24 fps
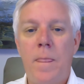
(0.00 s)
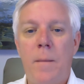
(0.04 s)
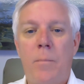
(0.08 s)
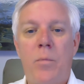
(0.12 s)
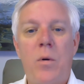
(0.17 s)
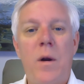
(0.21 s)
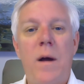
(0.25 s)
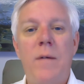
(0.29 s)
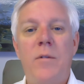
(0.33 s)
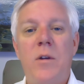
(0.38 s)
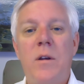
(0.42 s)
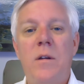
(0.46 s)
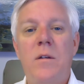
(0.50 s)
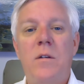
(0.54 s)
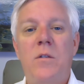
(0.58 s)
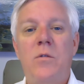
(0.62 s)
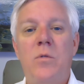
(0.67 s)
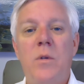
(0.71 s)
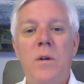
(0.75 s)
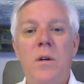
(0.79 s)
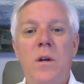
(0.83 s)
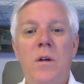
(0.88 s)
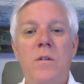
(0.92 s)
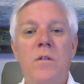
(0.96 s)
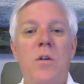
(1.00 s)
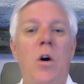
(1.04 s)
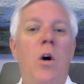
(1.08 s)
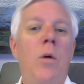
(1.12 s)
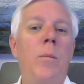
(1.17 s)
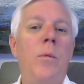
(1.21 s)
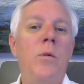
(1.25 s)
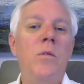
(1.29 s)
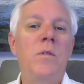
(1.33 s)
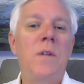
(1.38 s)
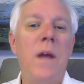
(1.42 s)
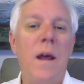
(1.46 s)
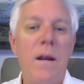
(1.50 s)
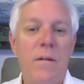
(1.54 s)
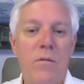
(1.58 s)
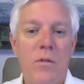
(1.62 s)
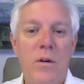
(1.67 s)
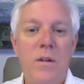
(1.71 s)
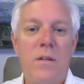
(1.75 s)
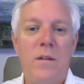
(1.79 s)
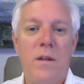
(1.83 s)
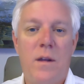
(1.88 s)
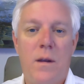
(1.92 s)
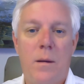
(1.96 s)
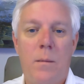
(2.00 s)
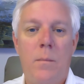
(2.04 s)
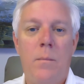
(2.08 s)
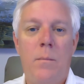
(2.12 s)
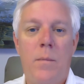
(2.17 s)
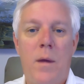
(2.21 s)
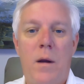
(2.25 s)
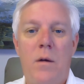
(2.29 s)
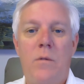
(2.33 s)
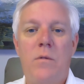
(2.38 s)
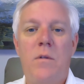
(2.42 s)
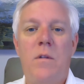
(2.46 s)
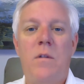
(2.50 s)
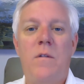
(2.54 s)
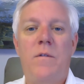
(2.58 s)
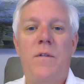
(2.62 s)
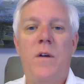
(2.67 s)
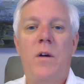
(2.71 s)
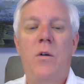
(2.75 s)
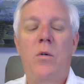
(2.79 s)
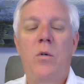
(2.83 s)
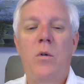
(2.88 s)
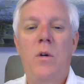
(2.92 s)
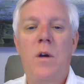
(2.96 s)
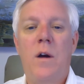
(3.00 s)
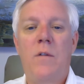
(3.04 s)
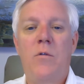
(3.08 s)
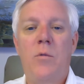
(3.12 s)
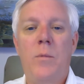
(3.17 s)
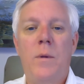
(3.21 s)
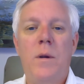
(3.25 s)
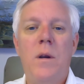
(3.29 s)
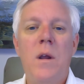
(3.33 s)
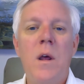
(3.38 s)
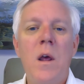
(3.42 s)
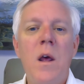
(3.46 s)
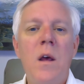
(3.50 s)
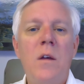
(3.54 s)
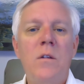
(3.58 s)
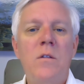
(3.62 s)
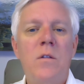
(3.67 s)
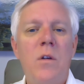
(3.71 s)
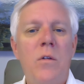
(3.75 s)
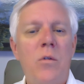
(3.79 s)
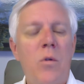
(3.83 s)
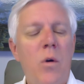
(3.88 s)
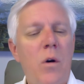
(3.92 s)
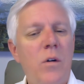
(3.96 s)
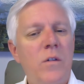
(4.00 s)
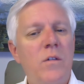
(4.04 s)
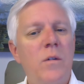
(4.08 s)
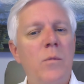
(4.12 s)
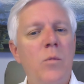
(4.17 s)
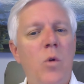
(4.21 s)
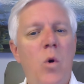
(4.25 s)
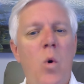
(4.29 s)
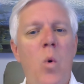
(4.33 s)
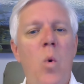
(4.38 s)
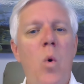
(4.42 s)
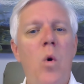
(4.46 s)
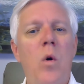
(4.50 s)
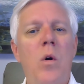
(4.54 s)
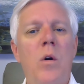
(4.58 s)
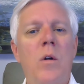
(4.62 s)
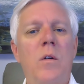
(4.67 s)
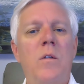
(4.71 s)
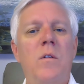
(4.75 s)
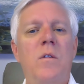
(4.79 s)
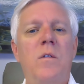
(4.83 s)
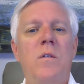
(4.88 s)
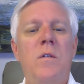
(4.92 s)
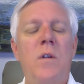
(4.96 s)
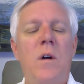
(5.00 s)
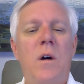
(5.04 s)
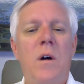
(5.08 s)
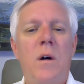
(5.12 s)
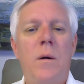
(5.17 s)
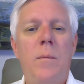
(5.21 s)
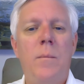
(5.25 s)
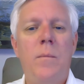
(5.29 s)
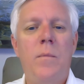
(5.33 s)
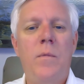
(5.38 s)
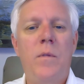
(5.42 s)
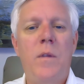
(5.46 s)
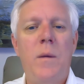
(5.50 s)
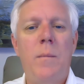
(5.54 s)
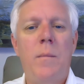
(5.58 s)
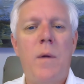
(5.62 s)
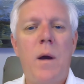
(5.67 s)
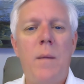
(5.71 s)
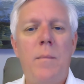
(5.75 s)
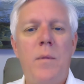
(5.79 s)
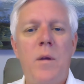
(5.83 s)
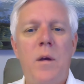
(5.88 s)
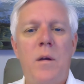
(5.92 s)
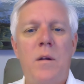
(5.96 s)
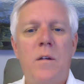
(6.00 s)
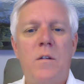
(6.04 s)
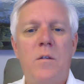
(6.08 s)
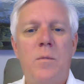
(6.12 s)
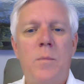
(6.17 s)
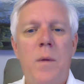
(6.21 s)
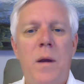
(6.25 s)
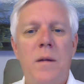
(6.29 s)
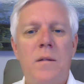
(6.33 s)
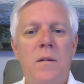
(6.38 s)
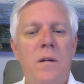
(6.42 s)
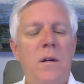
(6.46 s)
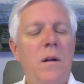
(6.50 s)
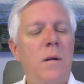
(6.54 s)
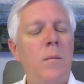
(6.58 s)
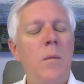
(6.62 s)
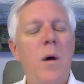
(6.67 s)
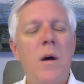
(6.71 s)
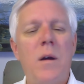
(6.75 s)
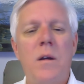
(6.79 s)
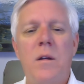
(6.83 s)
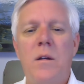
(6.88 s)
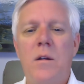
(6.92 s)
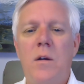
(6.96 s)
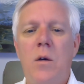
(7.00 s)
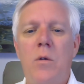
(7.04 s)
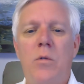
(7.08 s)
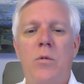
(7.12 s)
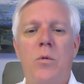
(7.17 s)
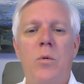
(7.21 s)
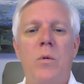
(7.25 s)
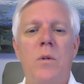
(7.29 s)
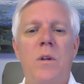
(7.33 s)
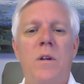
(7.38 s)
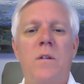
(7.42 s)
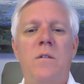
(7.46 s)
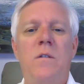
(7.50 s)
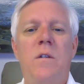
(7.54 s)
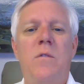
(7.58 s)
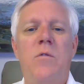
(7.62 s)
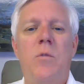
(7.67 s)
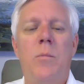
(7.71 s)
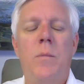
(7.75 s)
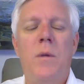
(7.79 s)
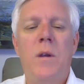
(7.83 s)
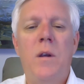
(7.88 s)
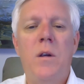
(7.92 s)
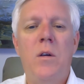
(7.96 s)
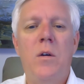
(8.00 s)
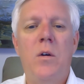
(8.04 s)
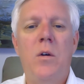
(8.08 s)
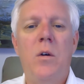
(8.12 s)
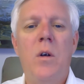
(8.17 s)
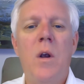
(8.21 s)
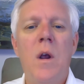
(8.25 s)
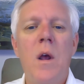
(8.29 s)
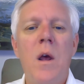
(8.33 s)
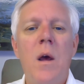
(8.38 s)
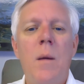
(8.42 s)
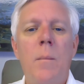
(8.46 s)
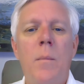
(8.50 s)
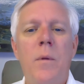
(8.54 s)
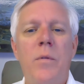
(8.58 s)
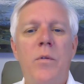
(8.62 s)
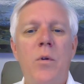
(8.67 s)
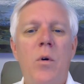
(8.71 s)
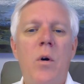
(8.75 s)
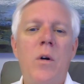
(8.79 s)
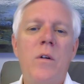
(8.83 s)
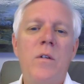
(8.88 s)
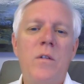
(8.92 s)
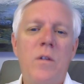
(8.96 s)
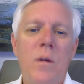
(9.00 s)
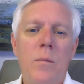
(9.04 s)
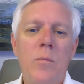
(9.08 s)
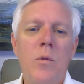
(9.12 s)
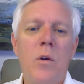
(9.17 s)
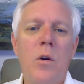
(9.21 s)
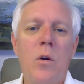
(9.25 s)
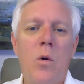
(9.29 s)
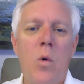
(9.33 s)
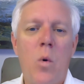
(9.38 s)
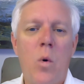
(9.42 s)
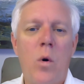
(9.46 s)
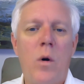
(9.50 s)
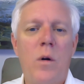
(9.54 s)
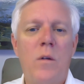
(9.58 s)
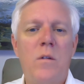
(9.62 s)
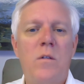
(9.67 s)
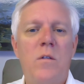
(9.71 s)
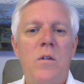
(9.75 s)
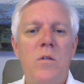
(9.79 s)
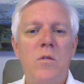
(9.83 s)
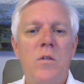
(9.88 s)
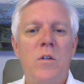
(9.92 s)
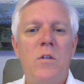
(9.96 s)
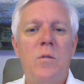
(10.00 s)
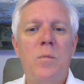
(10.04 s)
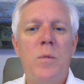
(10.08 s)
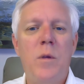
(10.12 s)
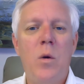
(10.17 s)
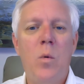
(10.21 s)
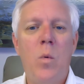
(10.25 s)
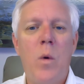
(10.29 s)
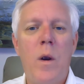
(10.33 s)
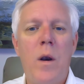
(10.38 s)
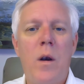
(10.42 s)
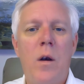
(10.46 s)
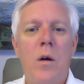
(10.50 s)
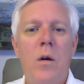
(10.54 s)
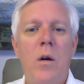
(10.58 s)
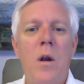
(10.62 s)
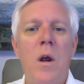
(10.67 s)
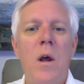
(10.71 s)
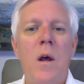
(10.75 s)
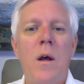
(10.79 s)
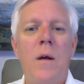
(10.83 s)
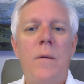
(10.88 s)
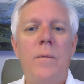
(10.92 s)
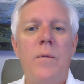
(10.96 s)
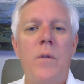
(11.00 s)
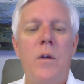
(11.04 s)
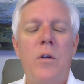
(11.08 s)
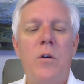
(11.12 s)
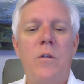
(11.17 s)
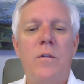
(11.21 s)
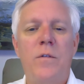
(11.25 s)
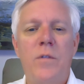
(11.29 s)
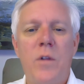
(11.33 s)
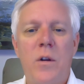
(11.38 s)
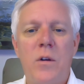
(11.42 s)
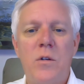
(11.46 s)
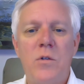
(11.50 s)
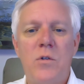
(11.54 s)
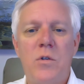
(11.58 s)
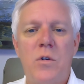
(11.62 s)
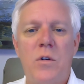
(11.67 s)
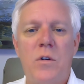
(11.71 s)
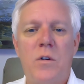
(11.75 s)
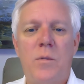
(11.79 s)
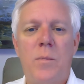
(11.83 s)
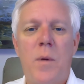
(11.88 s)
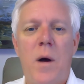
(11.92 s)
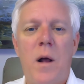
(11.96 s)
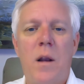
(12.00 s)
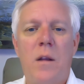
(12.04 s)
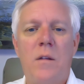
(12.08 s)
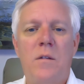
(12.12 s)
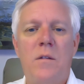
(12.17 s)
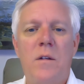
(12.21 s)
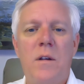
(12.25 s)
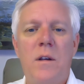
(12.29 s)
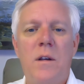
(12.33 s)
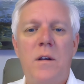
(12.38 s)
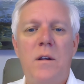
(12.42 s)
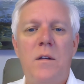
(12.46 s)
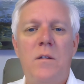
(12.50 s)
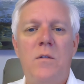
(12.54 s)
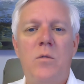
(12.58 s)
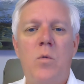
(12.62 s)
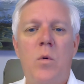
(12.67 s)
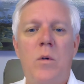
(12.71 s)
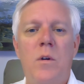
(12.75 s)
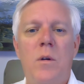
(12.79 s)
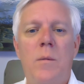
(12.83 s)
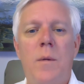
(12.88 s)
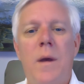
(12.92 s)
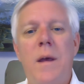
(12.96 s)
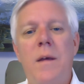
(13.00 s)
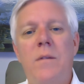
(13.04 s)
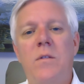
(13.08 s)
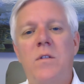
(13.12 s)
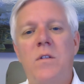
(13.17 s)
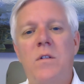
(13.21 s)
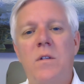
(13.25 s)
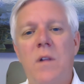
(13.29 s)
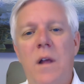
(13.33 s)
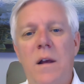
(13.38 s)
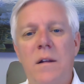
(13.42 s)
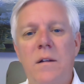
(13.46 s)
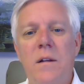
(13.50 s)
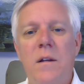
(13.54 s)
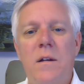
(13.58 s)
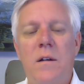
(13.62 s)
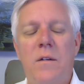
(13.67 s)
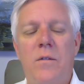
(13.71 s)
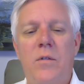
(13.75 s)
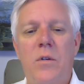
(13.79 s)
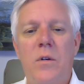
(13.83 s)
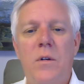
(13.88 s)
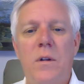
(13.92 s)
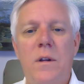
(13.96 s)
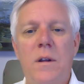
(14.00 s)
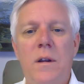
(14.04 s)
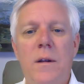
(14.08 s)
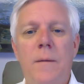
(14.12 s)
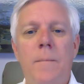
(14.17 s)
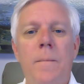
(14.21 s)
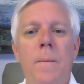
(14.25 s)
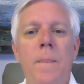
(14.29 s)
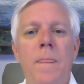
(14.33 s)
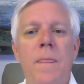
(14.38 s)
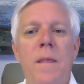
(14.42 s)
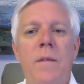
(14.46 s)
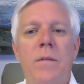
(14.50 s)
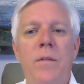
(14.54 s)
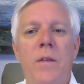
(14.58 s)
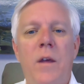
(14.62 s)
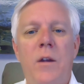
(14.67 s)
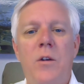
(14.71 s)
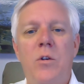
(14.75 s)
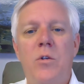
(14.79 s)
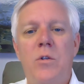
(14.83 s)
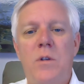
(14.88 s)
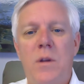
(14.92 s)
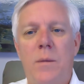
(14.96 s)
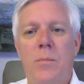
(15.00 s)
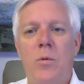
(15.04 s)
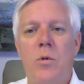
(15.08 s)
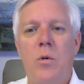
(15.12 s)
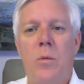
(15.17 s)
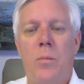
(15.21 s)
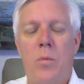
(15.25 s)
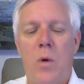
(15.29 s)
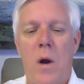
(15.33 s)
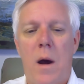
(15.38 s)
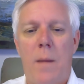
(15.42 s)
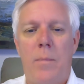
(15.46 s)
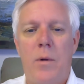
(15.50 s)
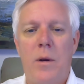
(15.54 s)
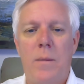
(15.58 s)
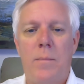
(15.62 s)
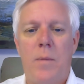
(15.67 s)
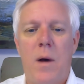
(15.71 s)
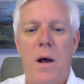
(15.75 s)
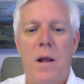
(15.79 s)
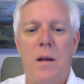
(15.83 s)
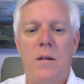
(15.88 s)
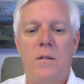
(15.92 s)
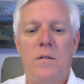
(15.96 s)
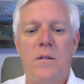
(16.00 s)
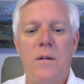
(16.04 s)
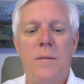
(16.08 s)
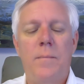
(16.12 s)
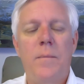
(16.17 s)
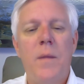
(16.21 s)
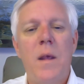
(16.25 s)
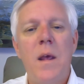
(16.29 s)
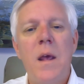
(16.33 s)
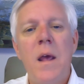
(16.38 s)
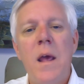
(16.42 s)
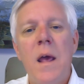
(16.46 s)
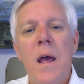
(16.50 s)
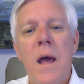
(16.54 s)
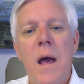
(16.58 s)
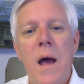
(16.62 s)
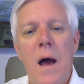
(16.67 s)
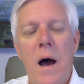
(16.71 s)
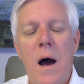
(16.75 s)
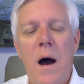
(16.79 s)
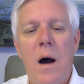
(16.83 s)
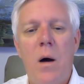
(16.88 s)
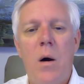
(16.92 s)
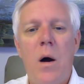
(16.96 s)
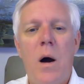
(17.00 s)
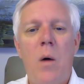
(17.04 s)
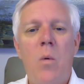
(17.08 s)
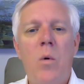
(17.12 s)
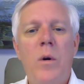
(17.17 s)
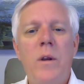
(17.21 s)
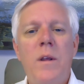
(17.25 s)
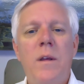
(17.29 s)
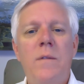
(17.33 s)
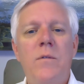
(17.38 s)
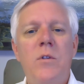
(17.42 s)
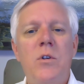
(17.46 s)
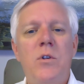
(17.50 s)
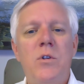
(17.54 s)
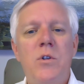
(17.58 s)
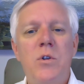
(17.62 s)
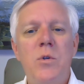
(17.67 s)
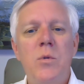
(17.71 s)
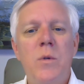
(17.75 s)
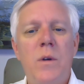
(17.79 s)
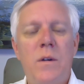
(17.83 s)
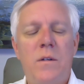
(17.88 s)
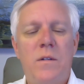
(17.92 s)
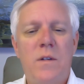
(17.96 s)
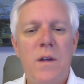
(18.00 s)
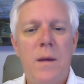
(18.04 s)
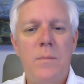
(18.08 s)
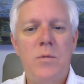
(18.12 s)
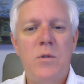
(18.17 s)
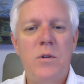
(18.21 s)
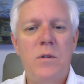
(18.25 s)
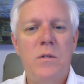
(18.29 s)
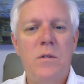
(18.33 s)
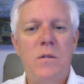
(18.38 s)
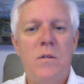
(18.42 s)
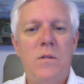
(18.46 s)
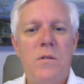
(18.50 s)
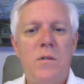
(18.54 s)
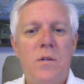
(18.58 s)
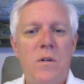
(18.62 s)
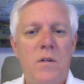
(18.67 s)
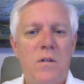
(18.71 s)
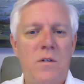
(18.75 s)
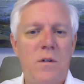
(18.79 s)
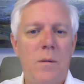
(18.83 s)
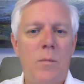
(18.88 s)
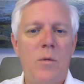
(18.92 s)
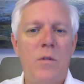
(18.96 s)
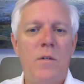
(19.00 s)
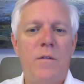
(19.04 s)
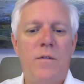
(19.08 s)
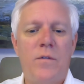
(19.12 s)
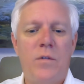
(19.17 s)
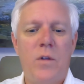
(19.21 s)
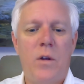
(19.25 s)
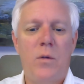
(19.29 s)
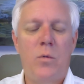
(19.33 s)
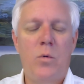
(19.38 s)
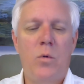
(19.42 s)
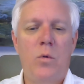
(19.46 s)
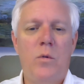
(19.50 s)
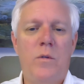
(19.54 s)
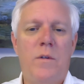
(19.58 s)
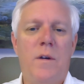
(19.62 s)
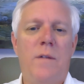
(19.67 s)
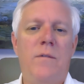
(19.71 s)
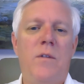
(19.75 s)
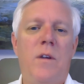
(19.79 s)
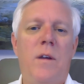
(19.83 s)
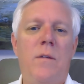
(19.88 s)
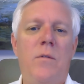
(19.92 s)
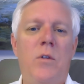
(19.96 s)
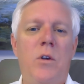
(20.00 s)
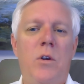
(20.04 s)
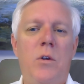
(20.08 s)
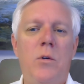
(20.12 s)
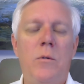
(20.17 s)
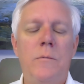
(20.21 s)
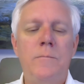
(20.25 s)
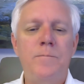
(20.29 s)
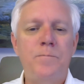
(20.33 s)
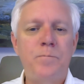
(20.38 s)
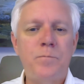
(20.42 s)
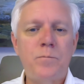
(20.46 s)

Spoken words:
private industry does almost everything better than the federal government. So there are some quirks that might be unexpected. I'm not going to go through a list of them here, but there are some little quirks. So just be aware that your flood insurance policy is going to behave slightly differently than your typical property policy. I want to give you two exceptions to some of the flood rules I've given you.